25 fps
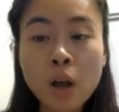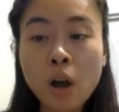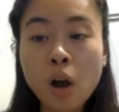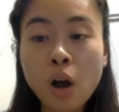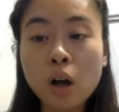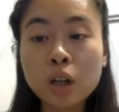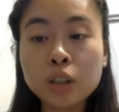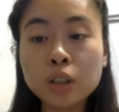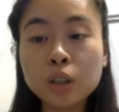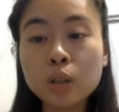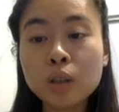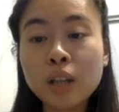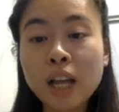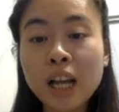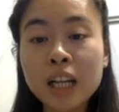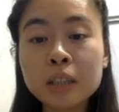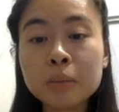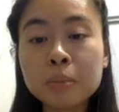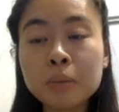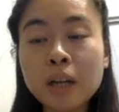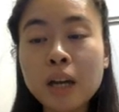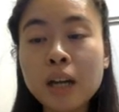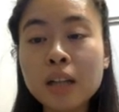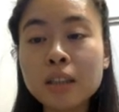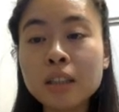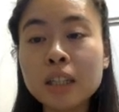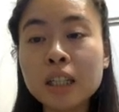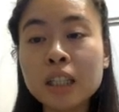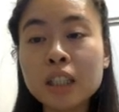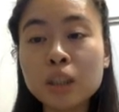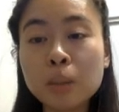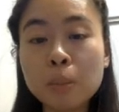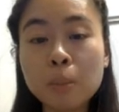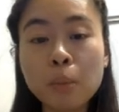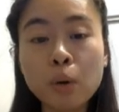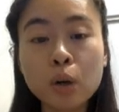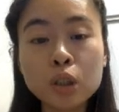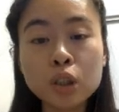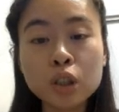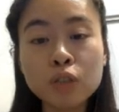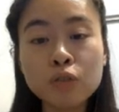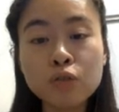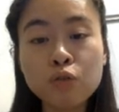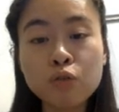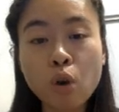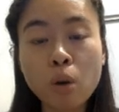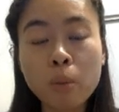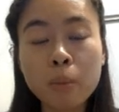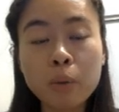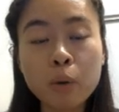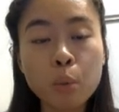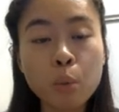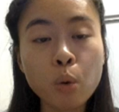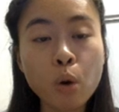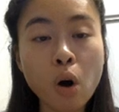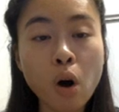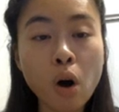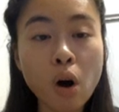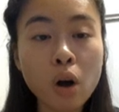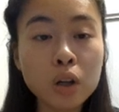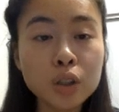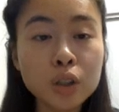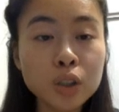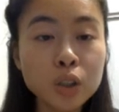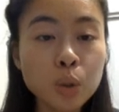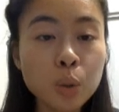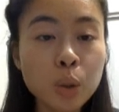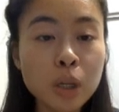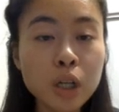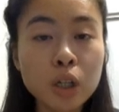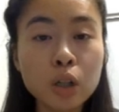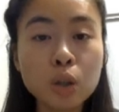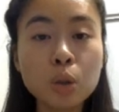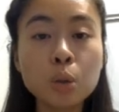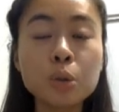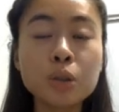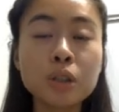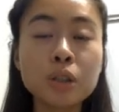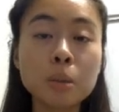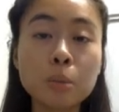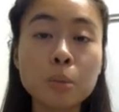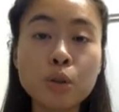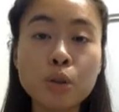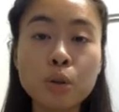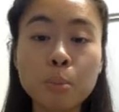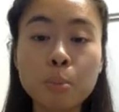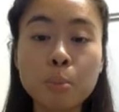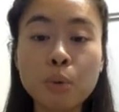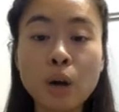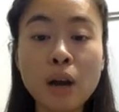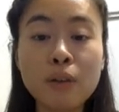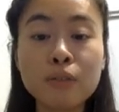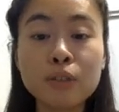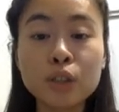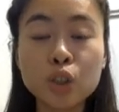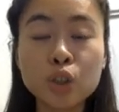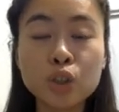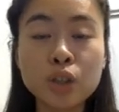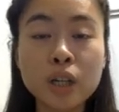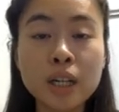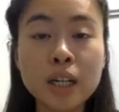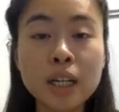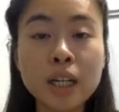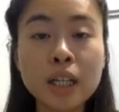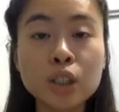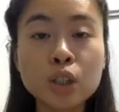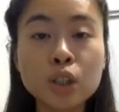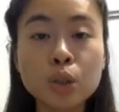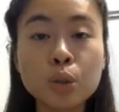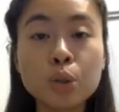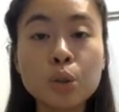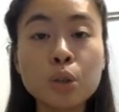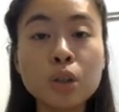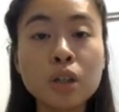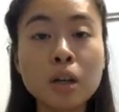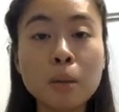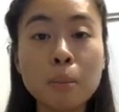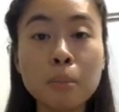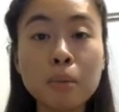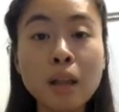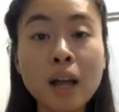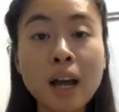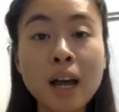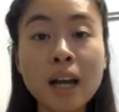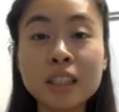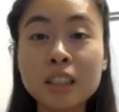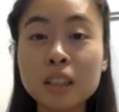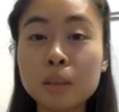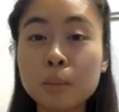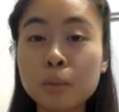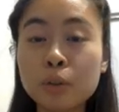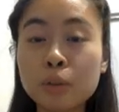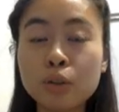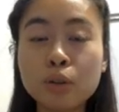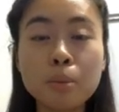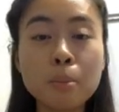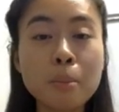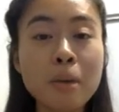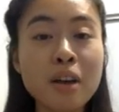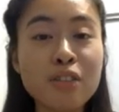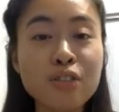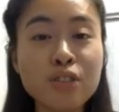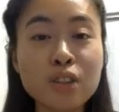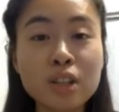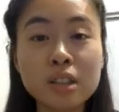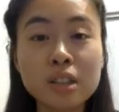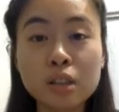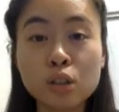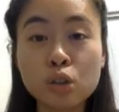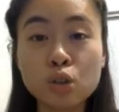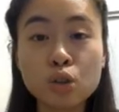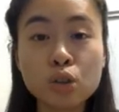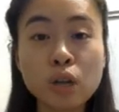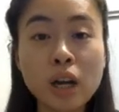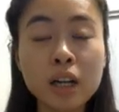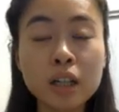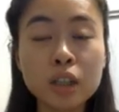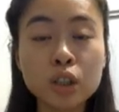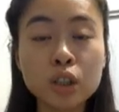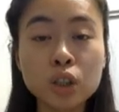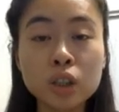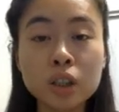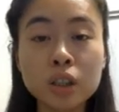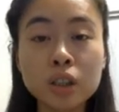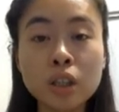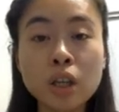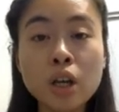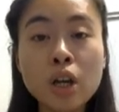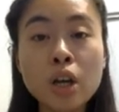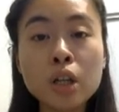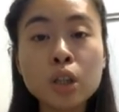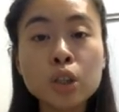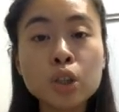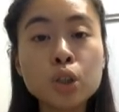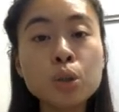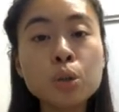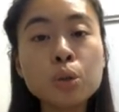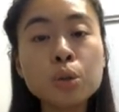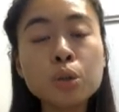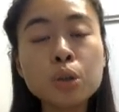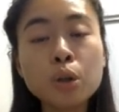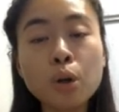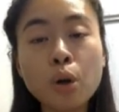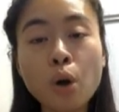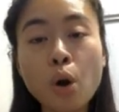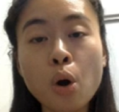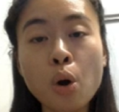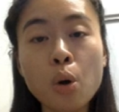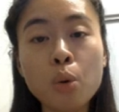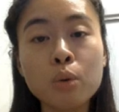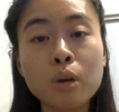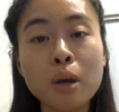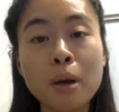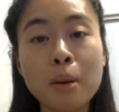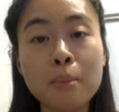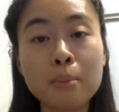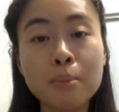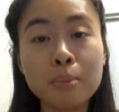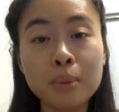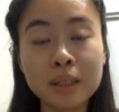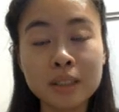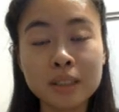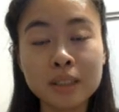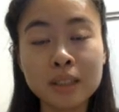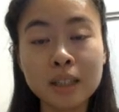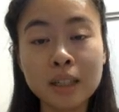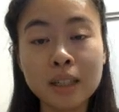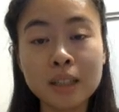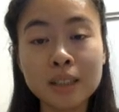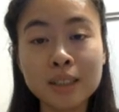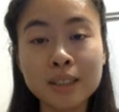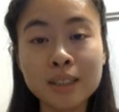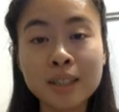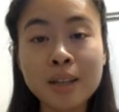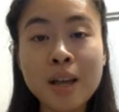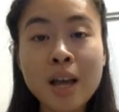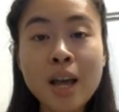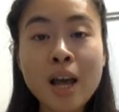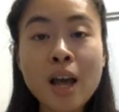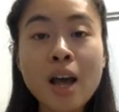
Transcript: Also, last but not least, Merch Informer will also include some of the private training so you can apply some of their methods and strategies to your own business.